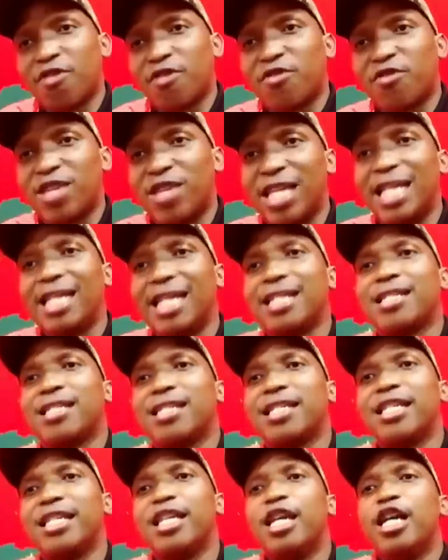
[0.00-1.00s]
of the
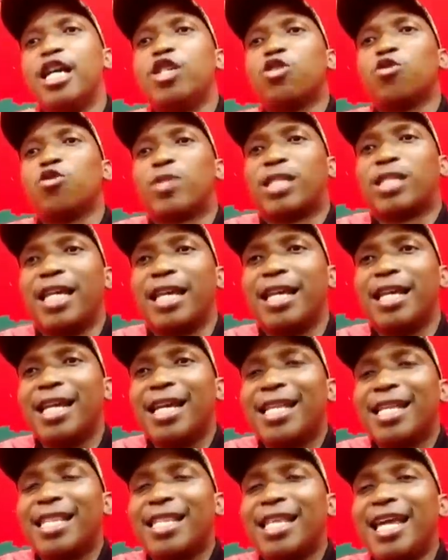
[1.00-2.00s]
ANC, to say
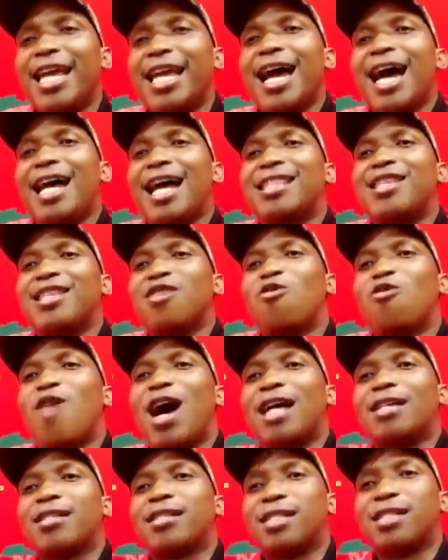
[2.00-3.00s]
they are the
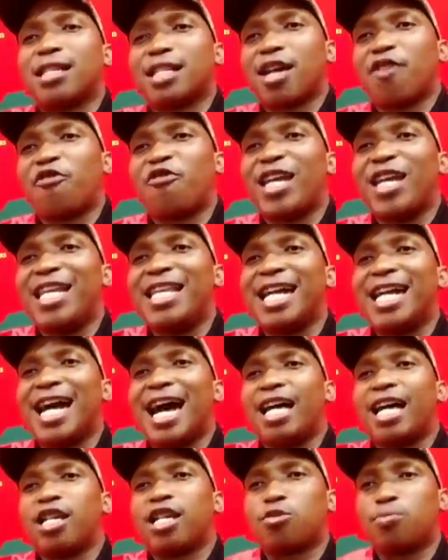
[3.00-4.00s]
ones that are failing
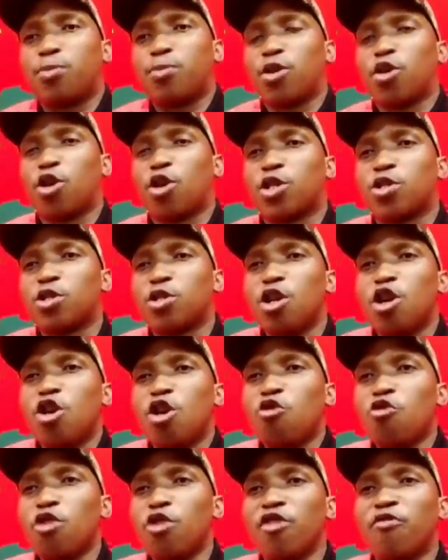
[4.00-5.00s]
us because
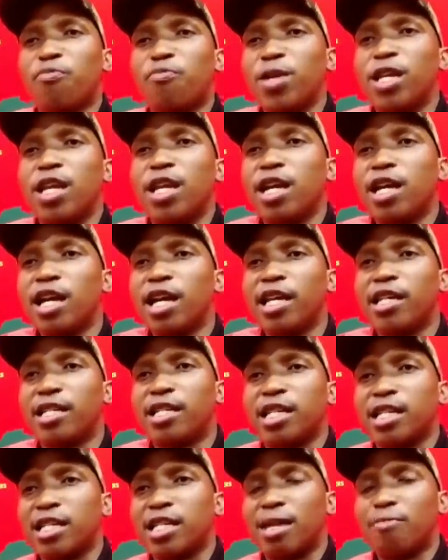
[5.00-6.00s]
we've been
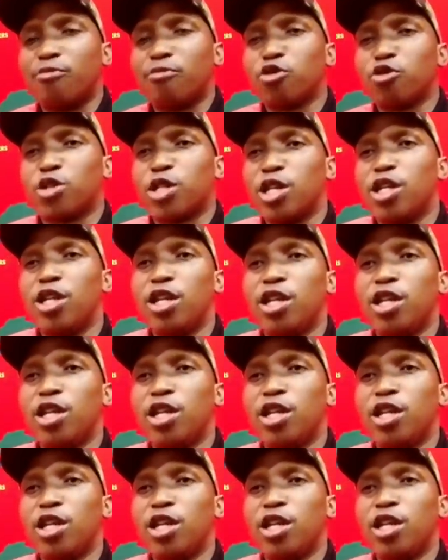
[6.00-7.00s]
engaging them to say,
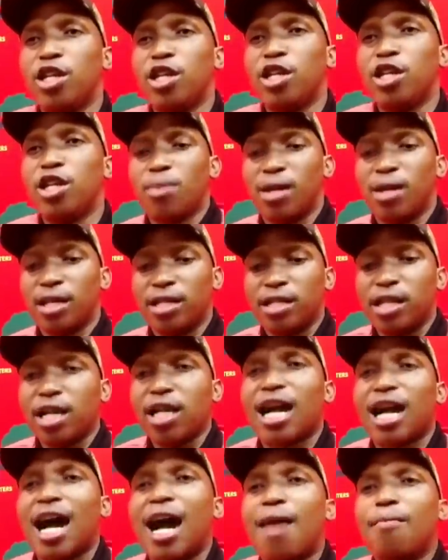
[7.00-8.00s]
hey, Congress,
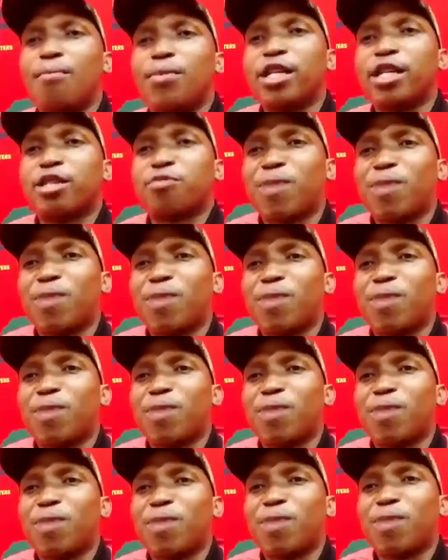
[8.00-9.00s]
come, let's pass
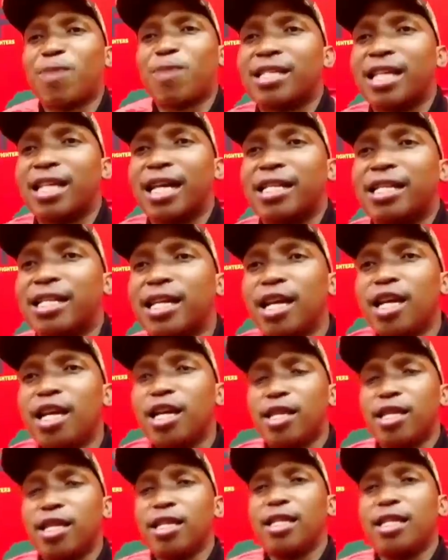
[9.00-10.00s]
this budget
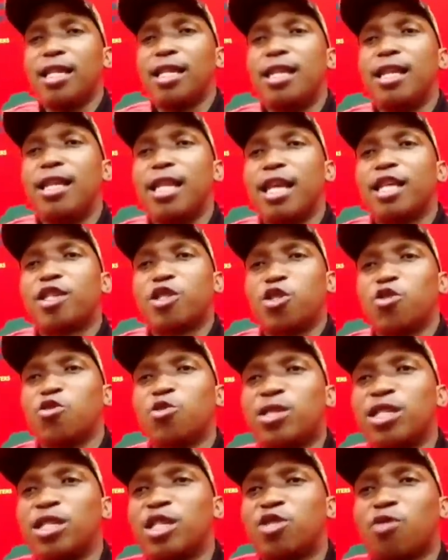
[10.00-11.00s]
let's use
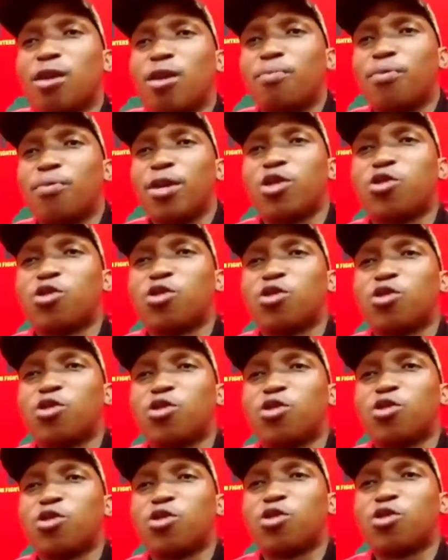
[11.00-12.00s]
this 1.2
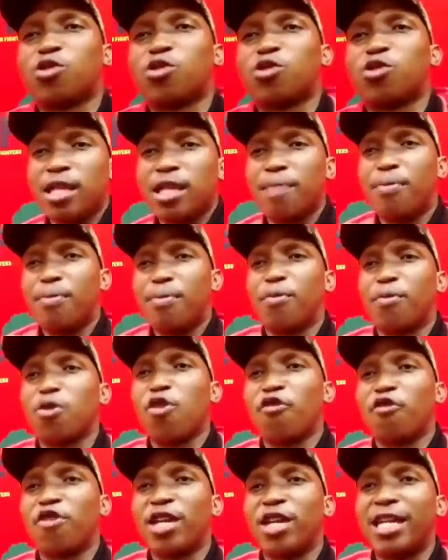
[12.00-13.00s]
billion. The people
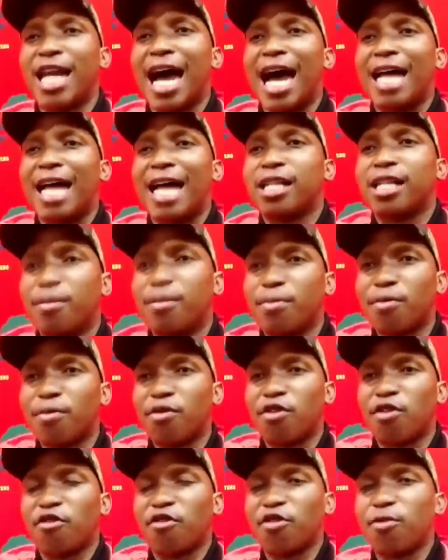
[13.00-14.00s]
of Inanda, the
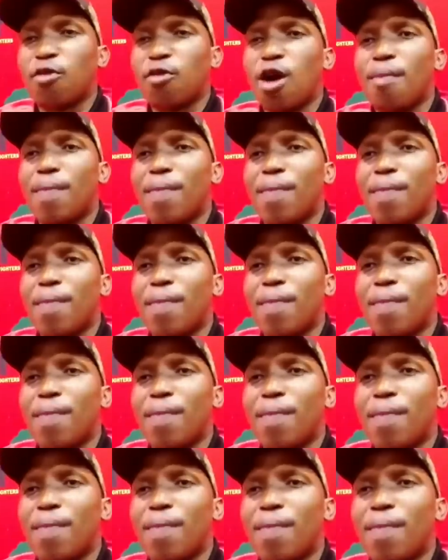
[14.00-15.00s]
people of Okwamash, the
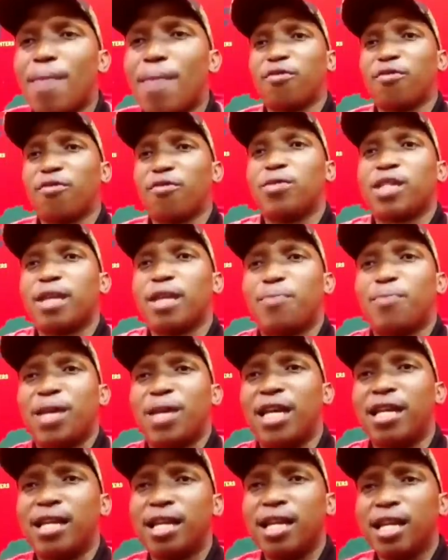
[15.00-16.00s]
people of
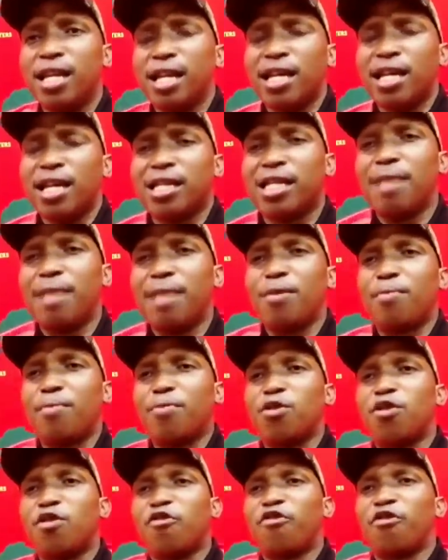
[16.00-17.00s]
Mchepin, the
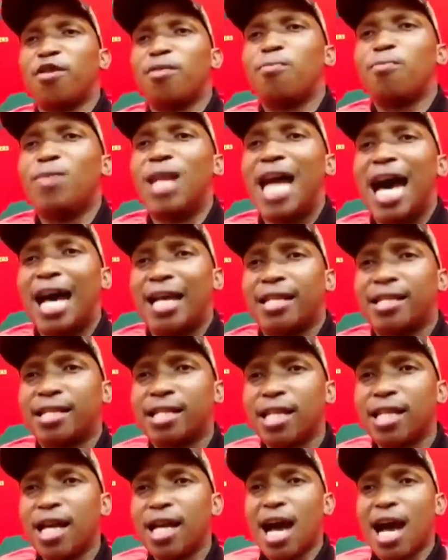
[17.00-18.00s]
people of Mlaz
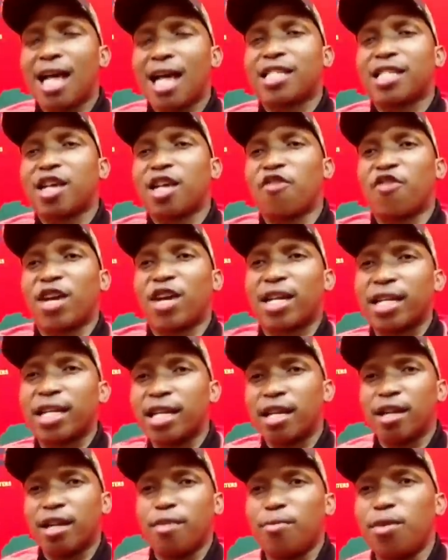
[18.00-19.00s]
are
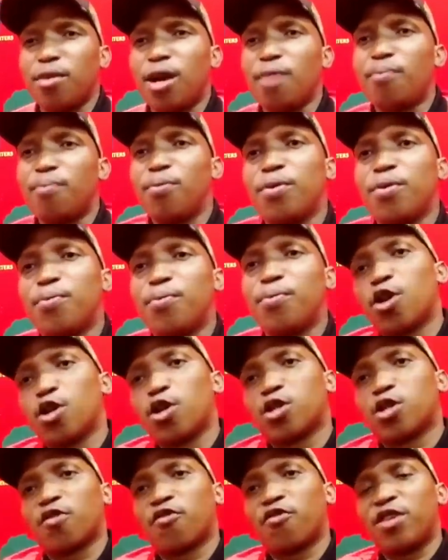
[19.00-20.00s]
suffering uh,
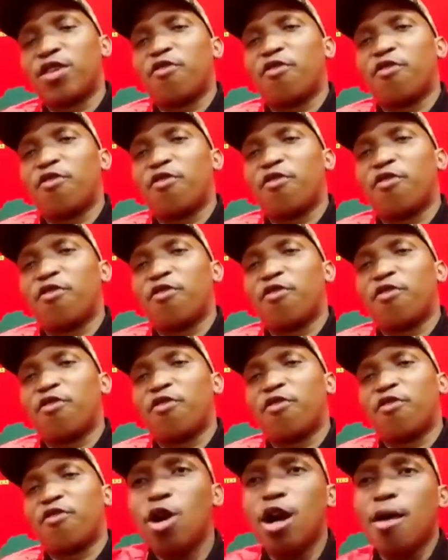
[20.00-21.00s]
because of the floods, we
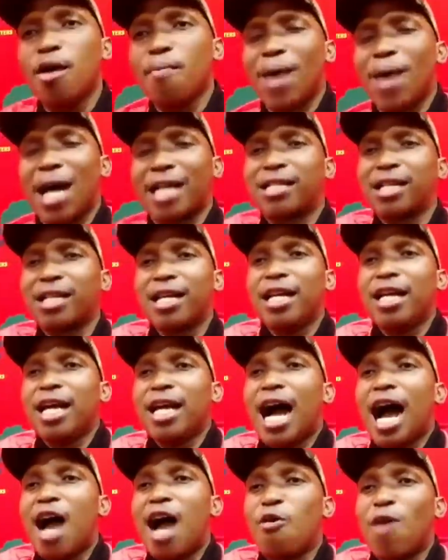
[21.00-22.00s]
know. Yeah. But
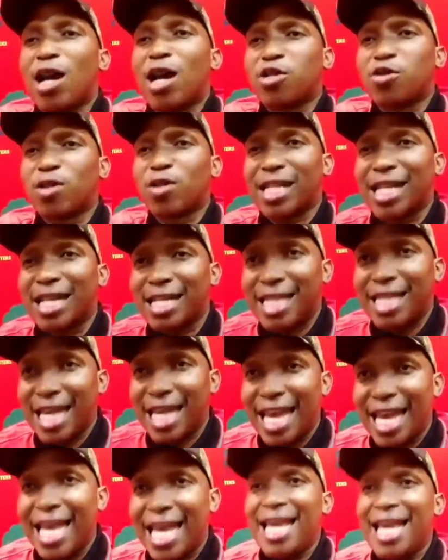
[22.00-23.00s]
I want to clear the
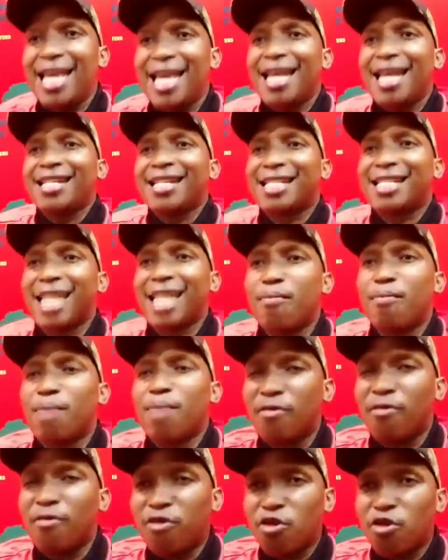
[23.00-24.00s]
air.
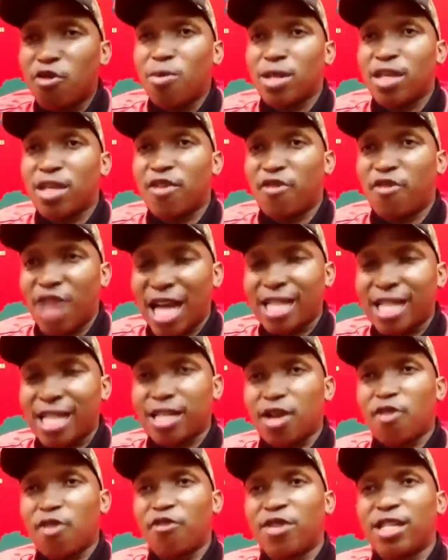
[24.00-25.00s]
Themba Mvubu, the fighter
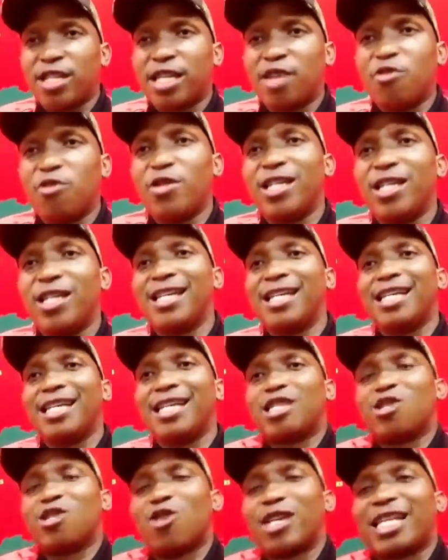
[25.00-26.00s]
of eThekwini,
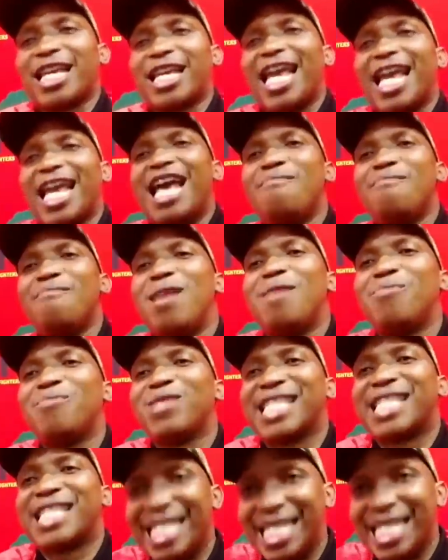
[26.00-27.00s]
is yeah. not an
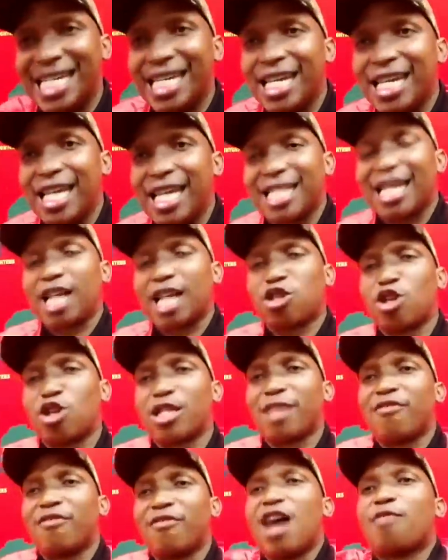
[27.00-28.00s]
MMC. So he,
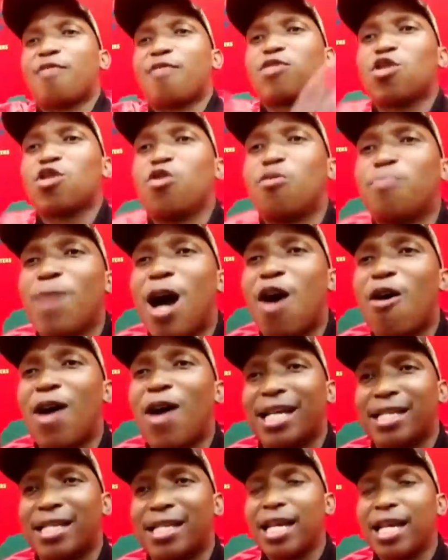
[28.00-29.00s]
does that
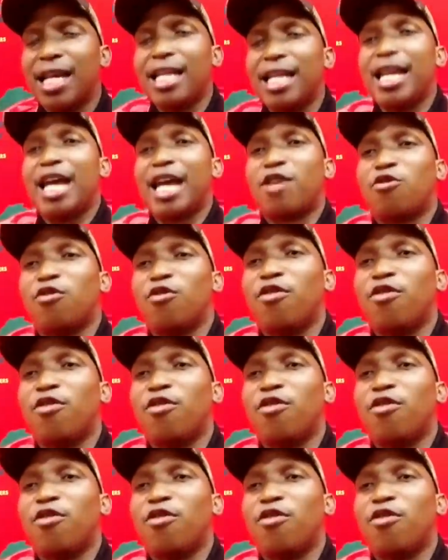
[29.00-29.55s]
mean the,